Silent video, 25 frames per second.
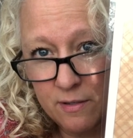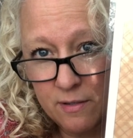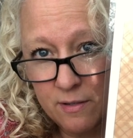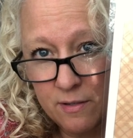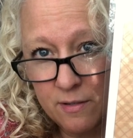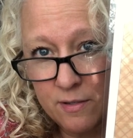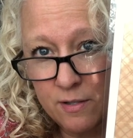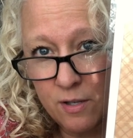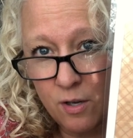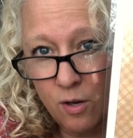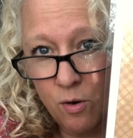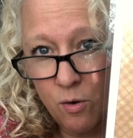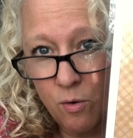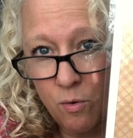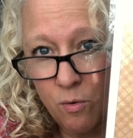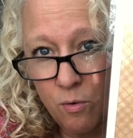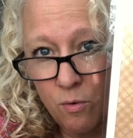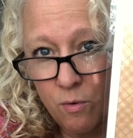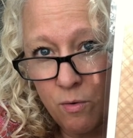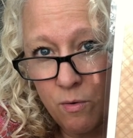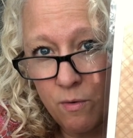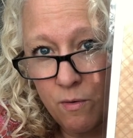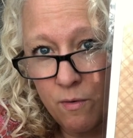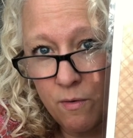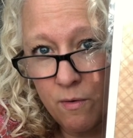
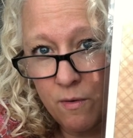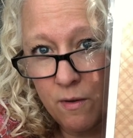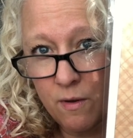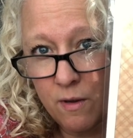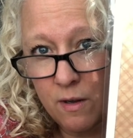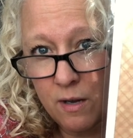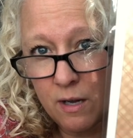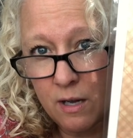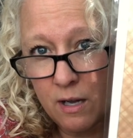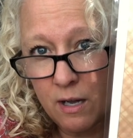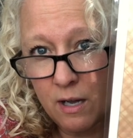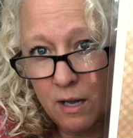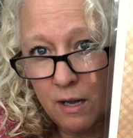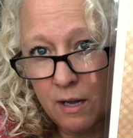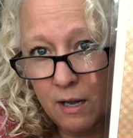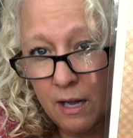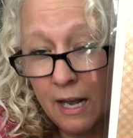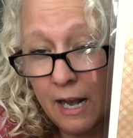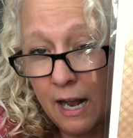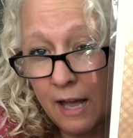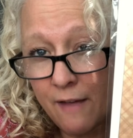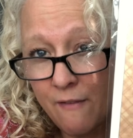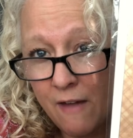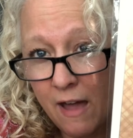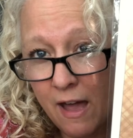So
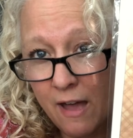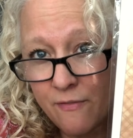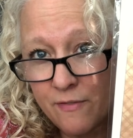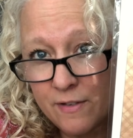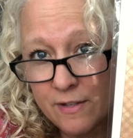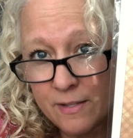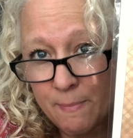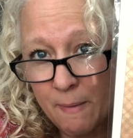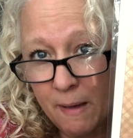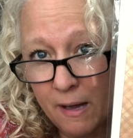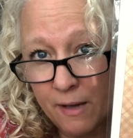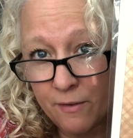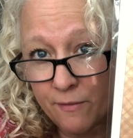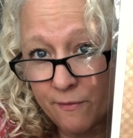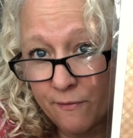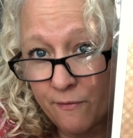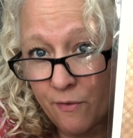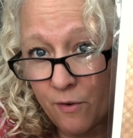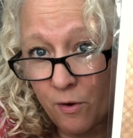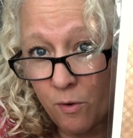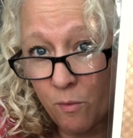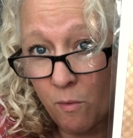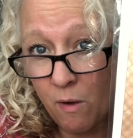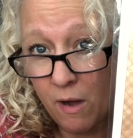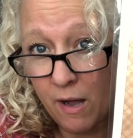and I've had this pattern
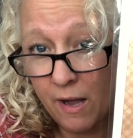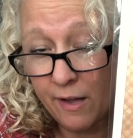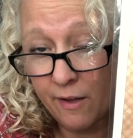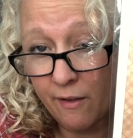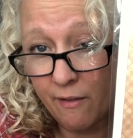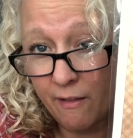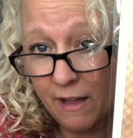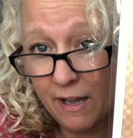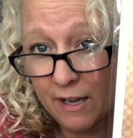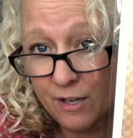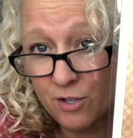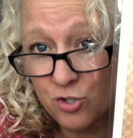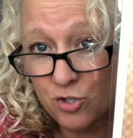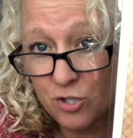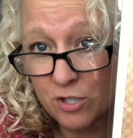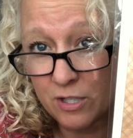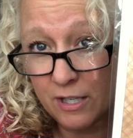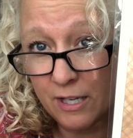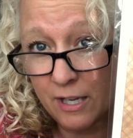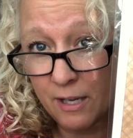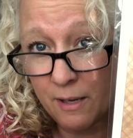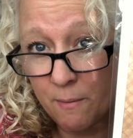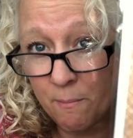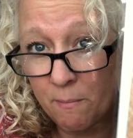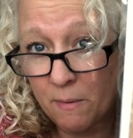for a while
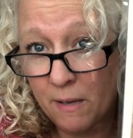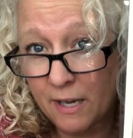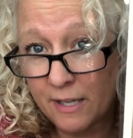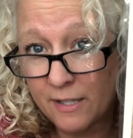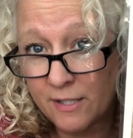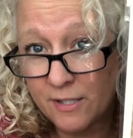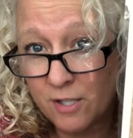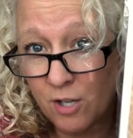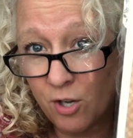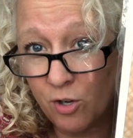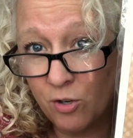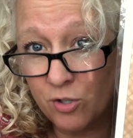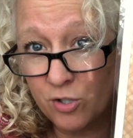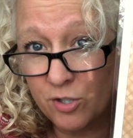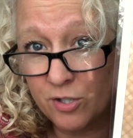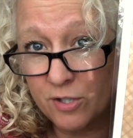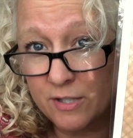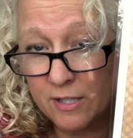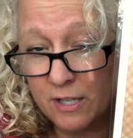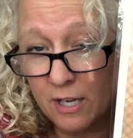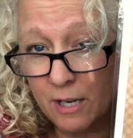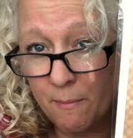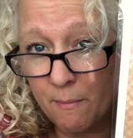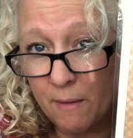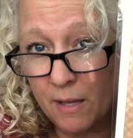actually, but I saw hers
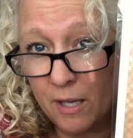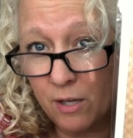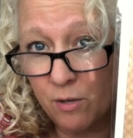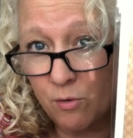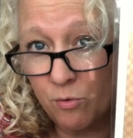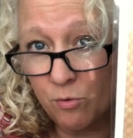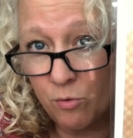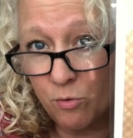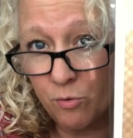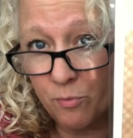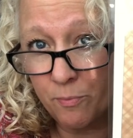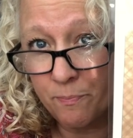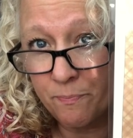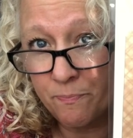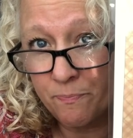and I'm like, ooh,